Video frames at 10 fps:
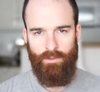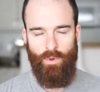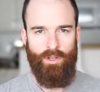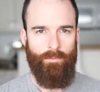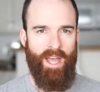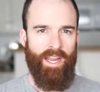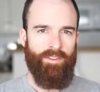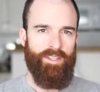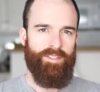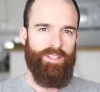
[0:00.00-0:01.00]
Welcome
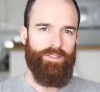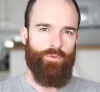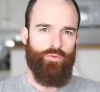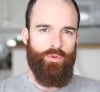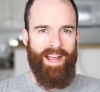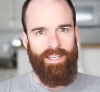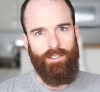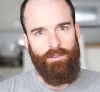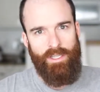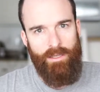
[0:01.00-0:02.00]
back. This is
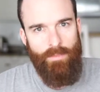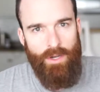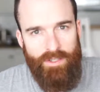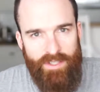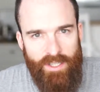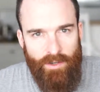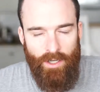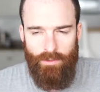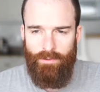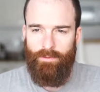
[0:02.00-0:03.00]
Radical Inbox
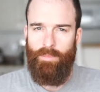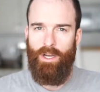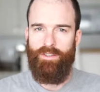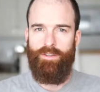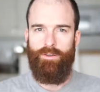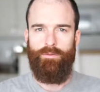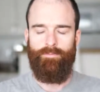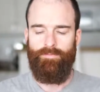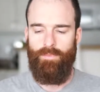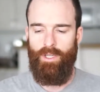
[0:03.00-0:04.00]
Zero, Part 2.
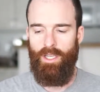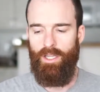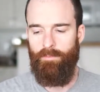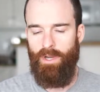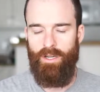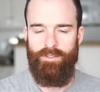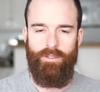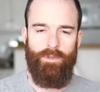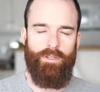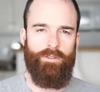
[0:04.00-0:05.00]
And in Part
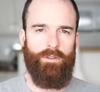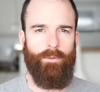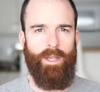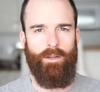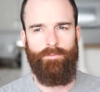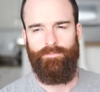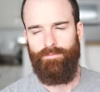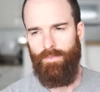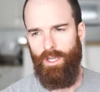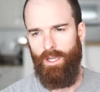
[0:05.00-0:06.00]
2, we're going to talk about
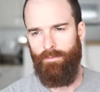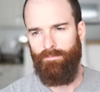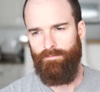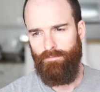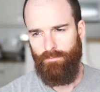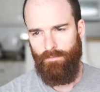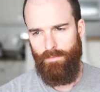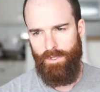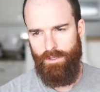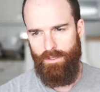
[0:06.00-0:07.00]

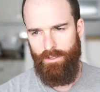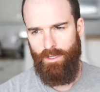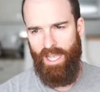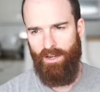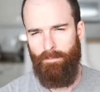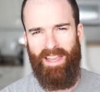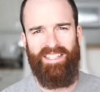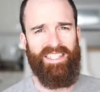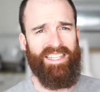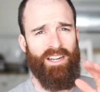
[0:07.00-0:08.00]
how to
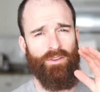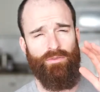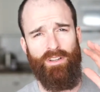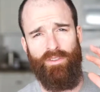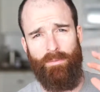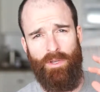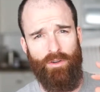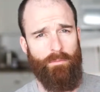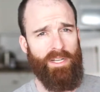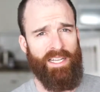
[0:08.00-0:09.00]
basically get rid of email
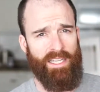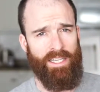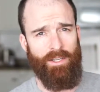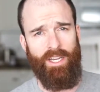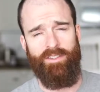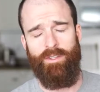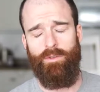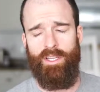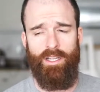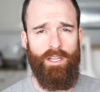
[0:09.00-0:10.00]
completely. Okay, so
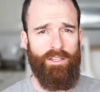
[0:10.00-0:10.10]
in the